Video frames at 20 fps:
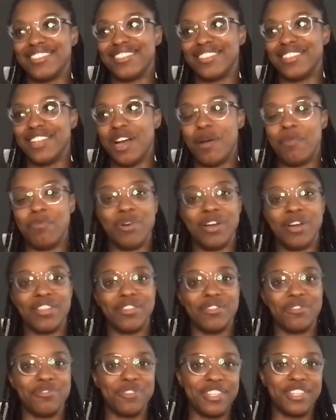a breath
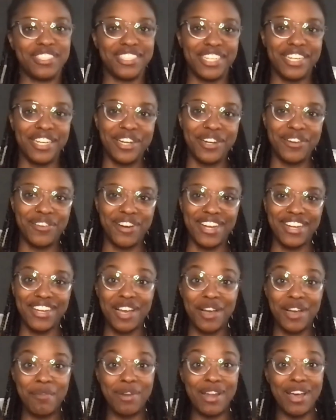of fresh air, right?
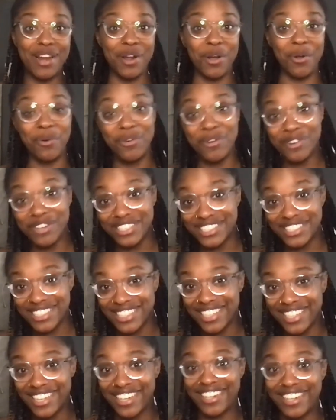Coming out of
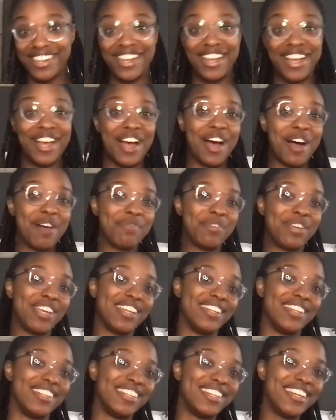quarantine, I'm
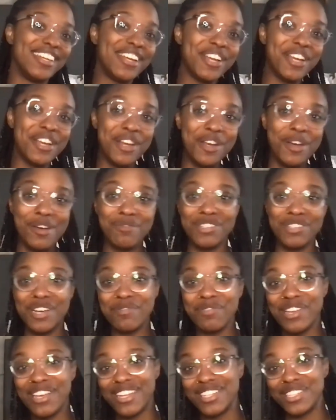getting DMs,
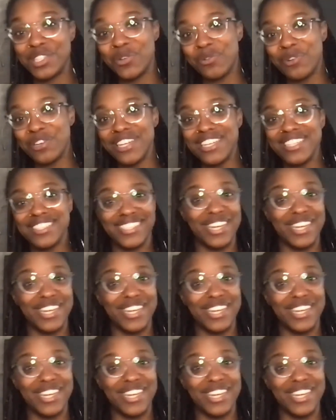I'm getting tweets.